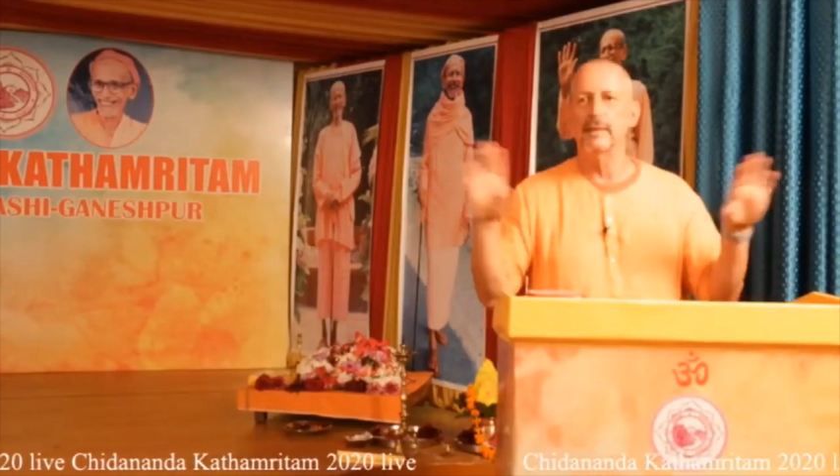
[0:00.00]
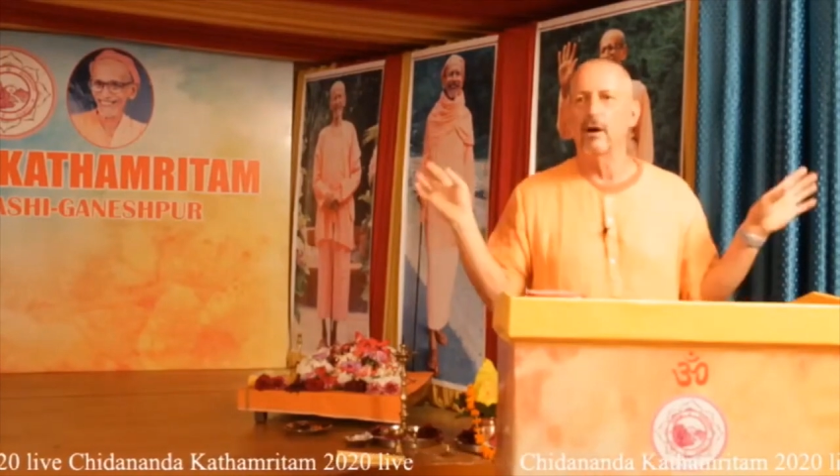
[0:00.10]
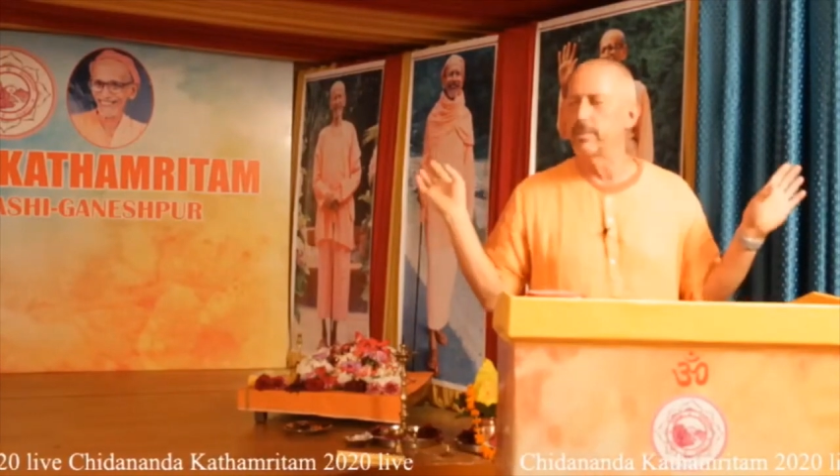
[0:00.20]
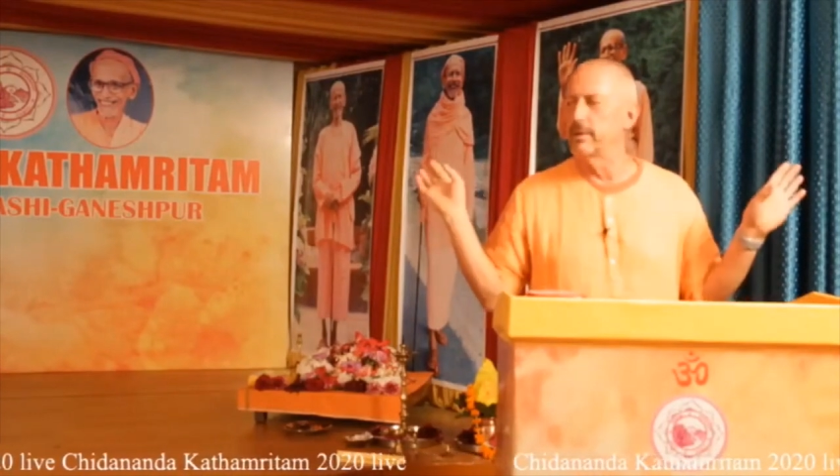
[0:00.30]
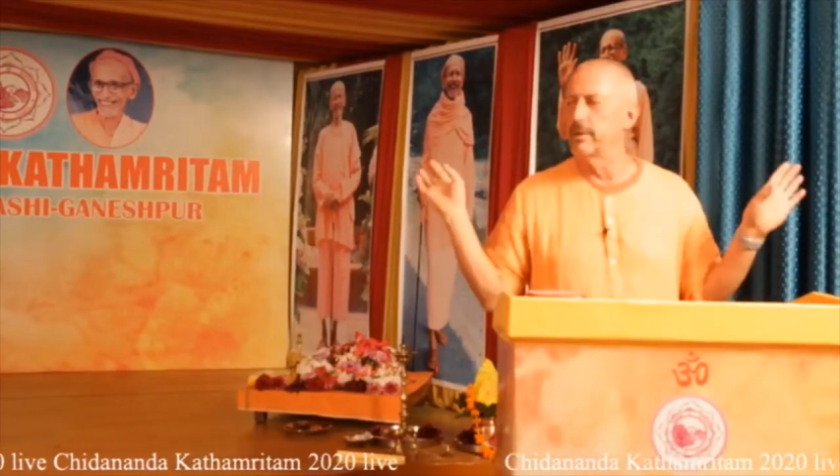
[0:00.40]
It
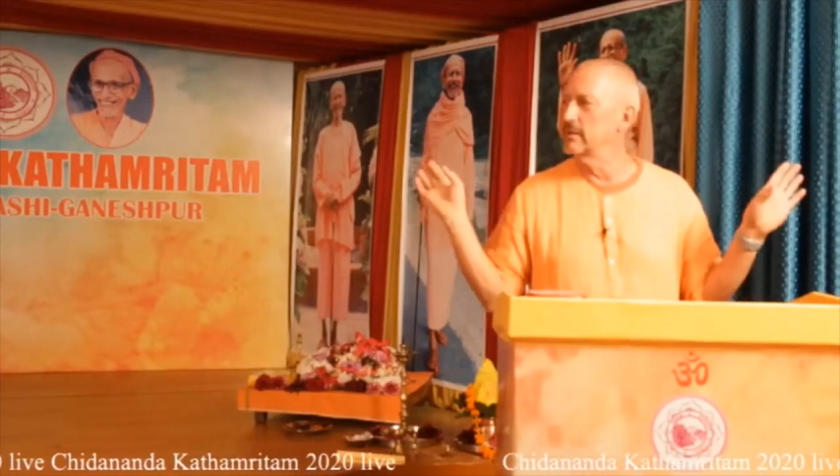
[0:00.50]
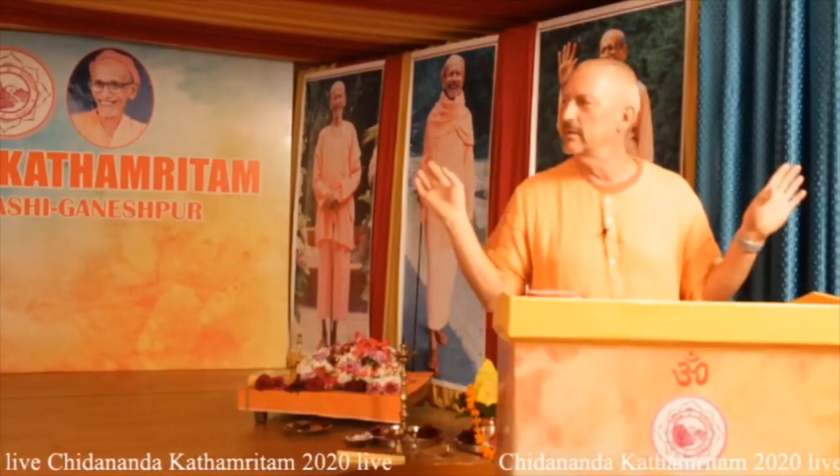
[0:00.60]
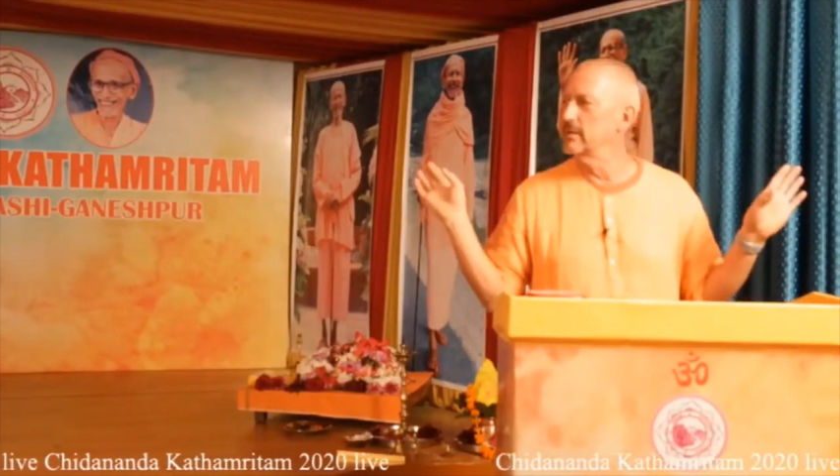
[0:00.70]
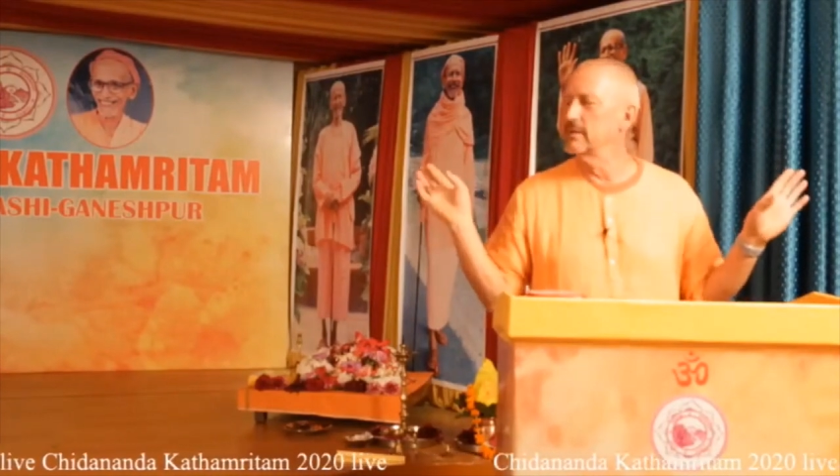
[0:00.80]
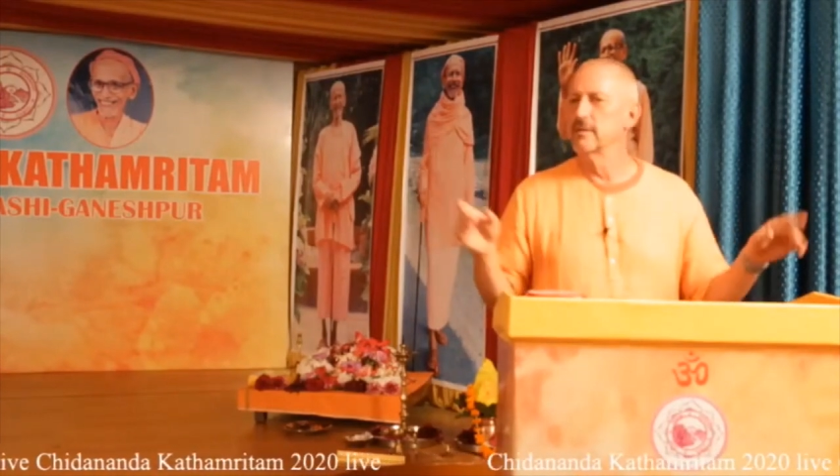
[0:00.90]
was
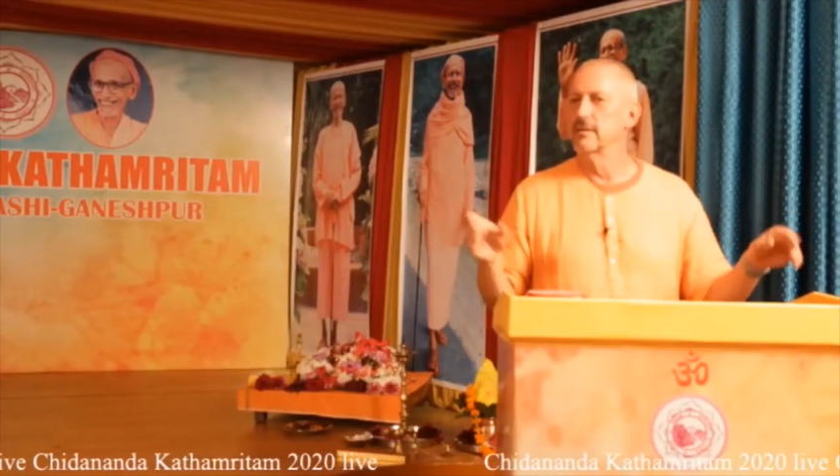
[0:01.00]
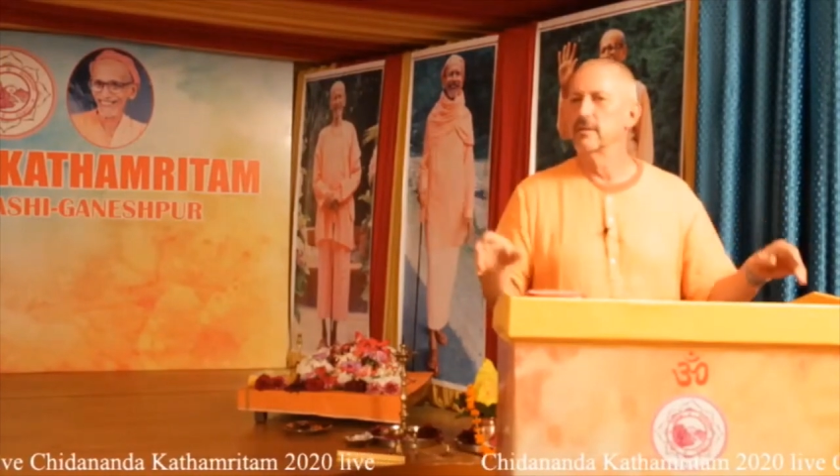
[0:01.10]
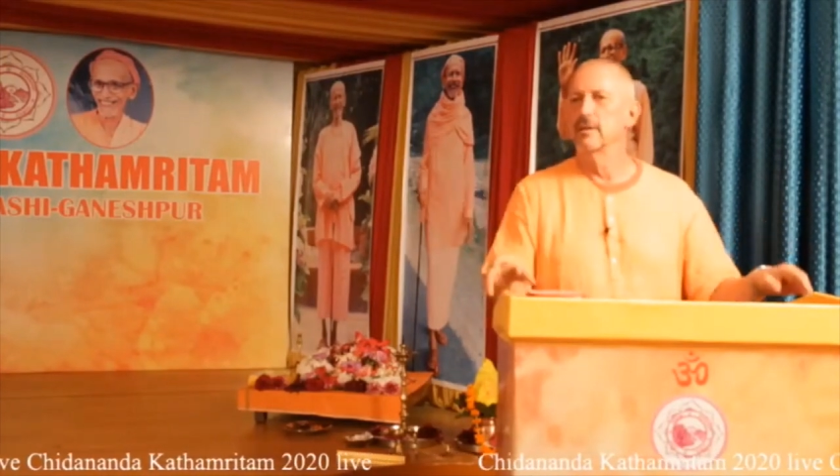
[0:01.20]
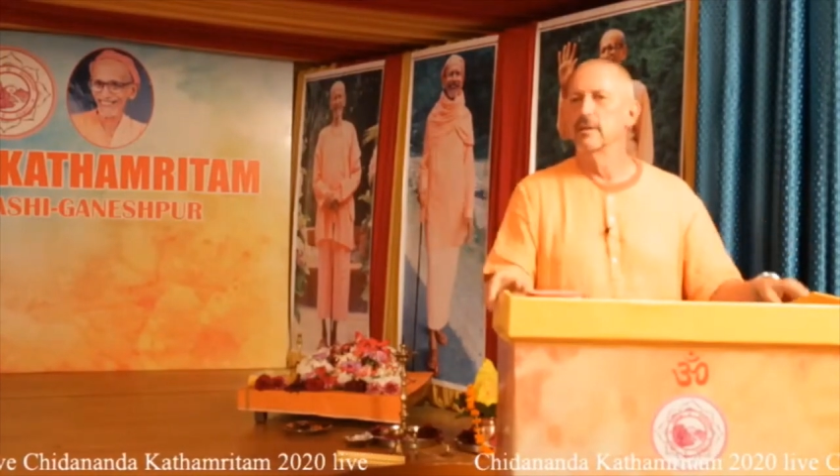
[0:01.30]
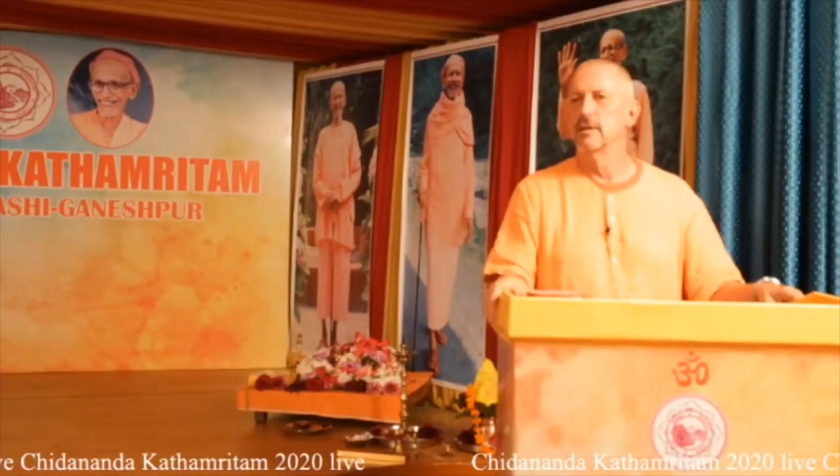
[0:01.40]
completely
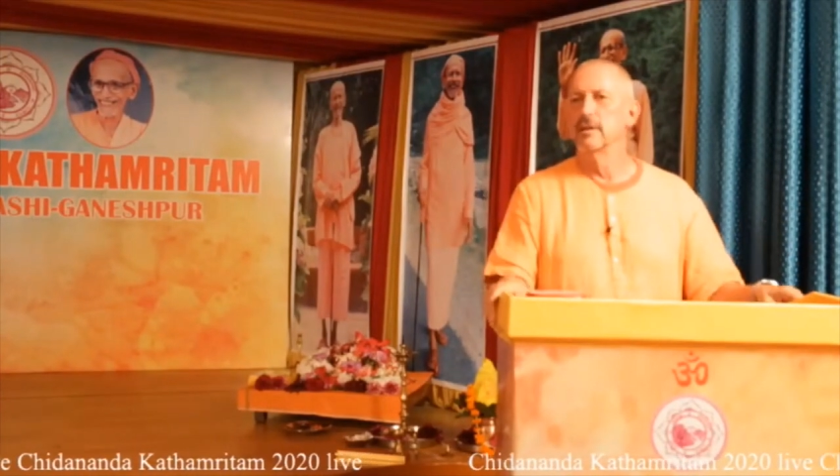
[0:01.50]
open.